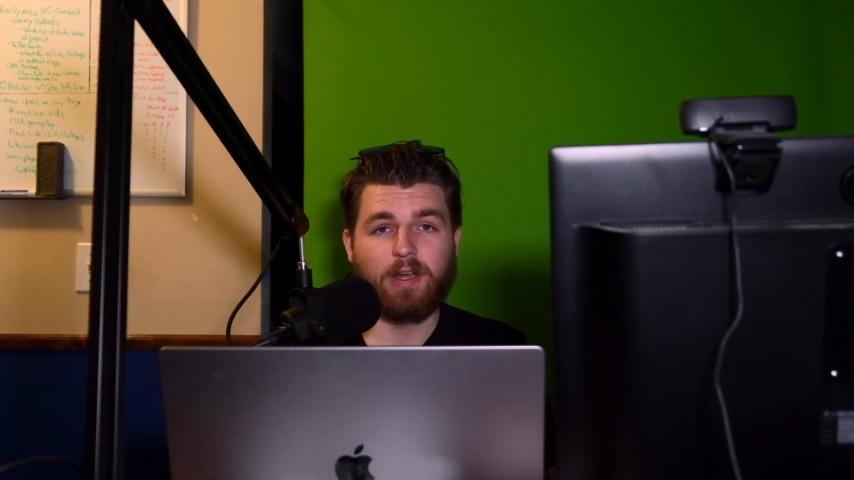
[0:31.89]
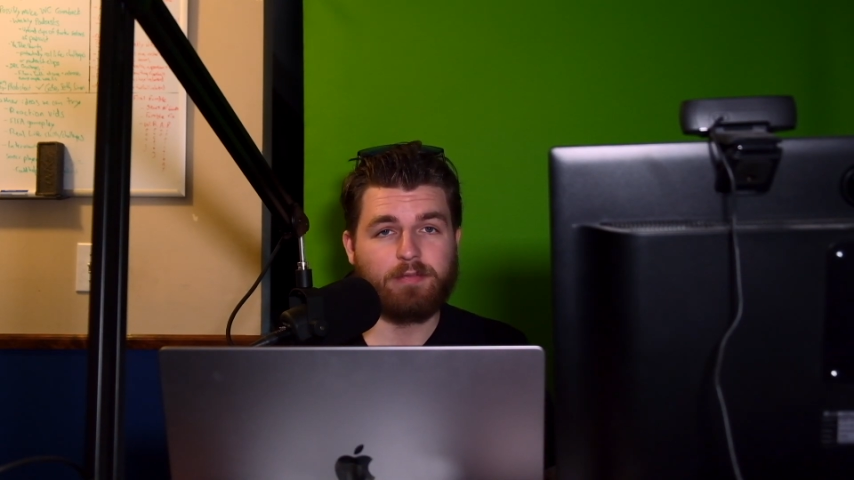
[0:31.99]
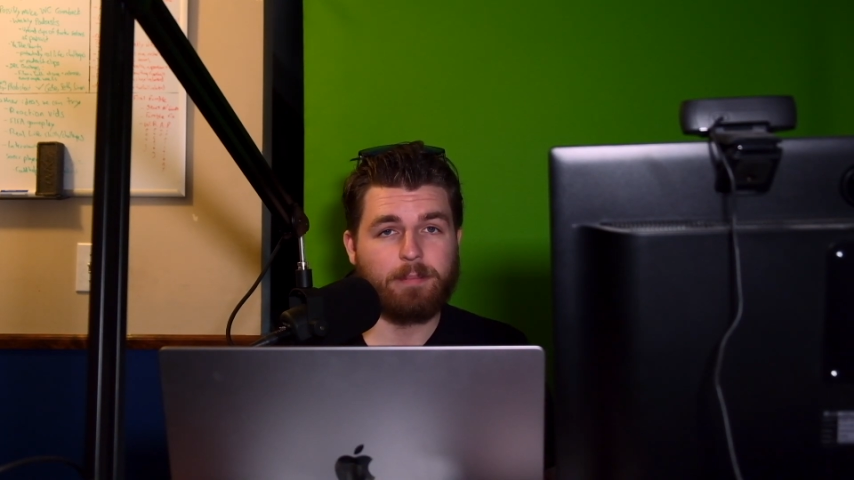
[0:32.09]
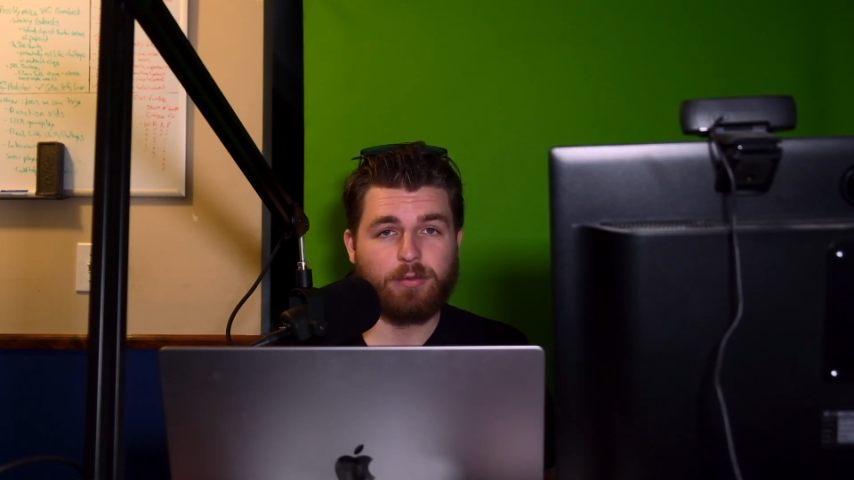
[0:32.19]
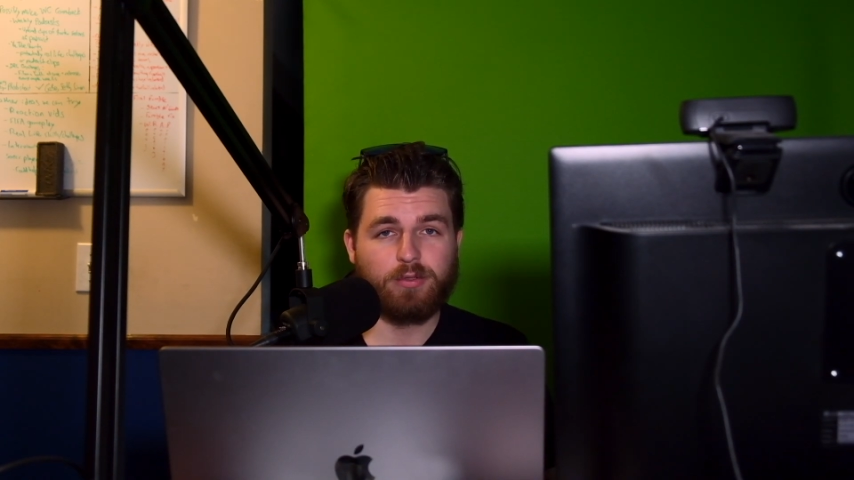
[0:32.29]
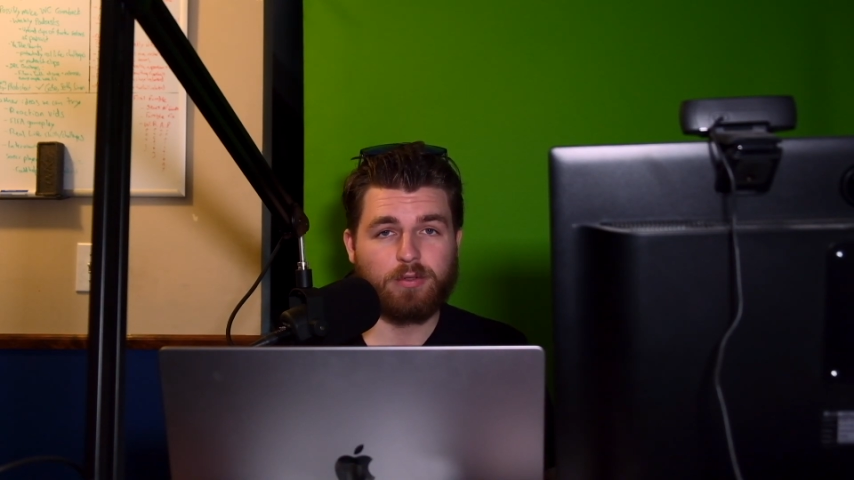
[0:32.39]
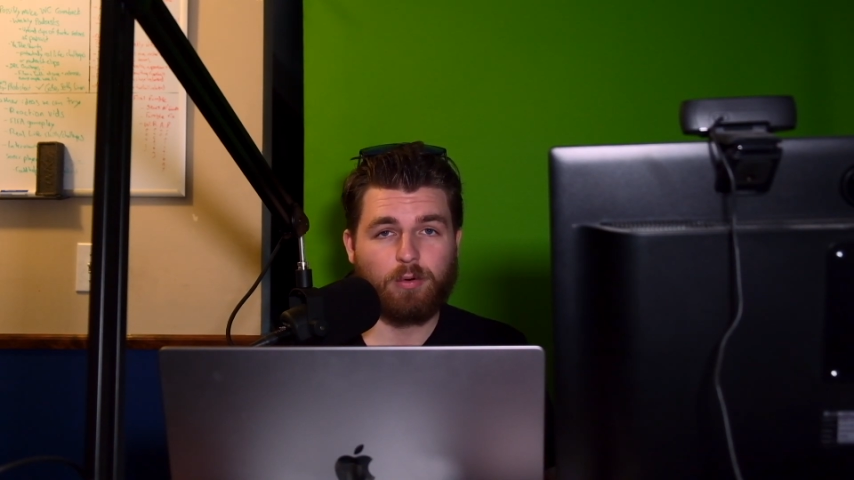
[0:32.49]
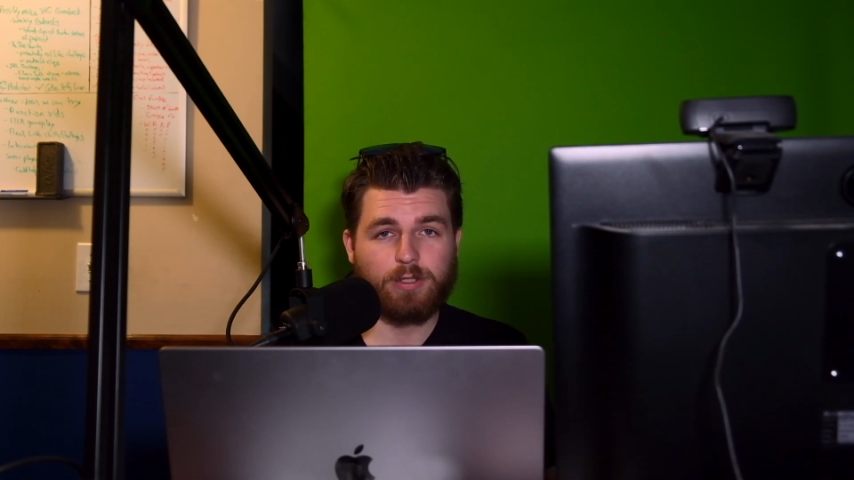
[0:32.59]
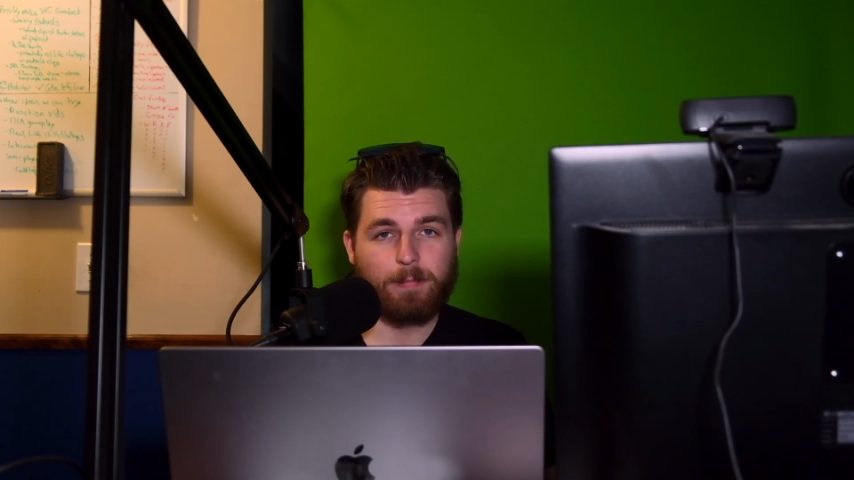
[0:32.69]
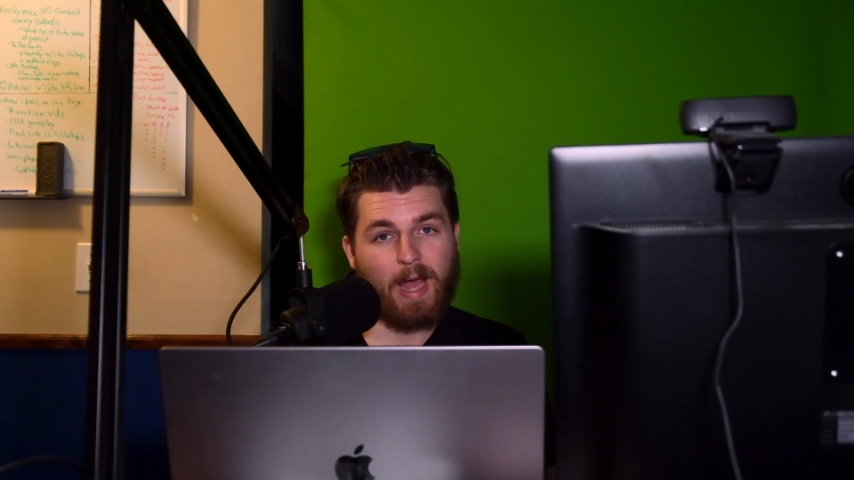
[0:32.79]
of the Booster
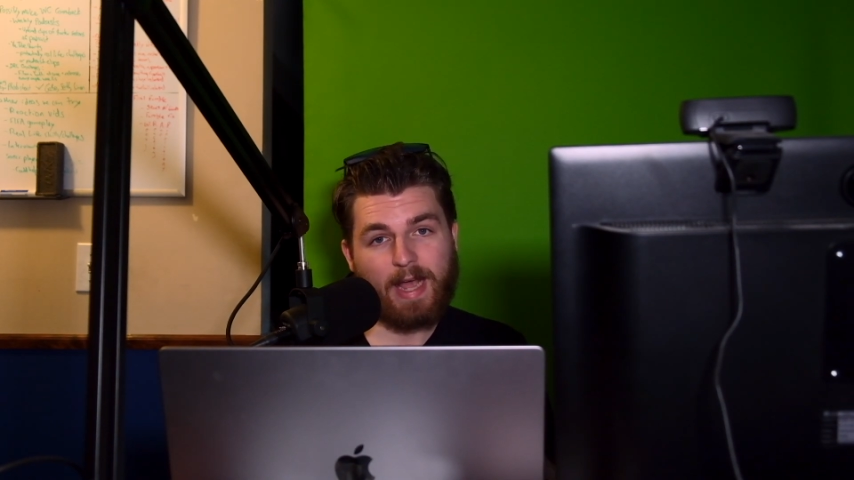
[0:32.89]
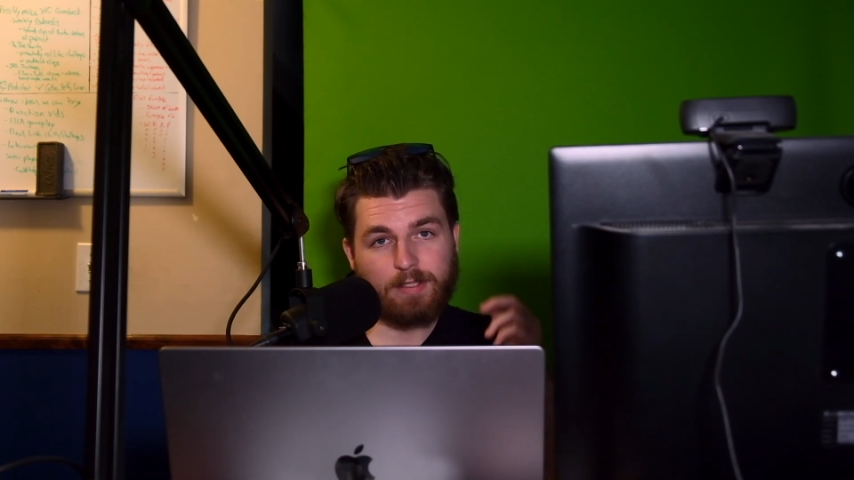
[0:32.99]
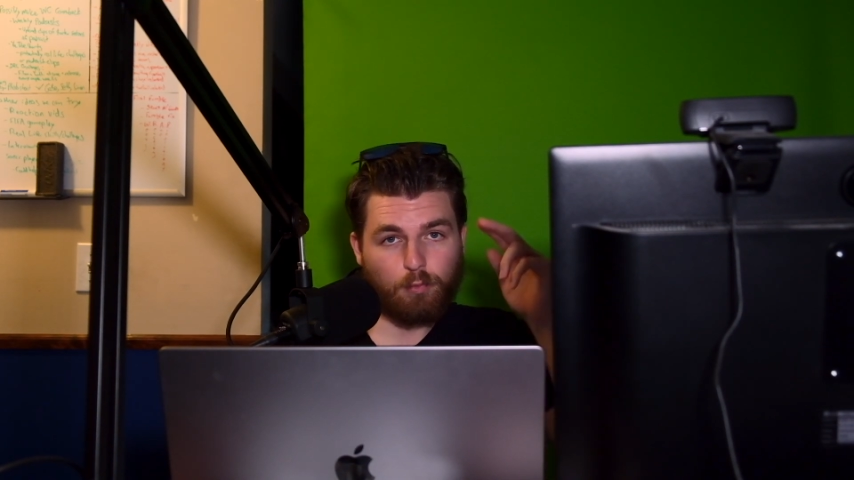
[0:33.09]
Course Pass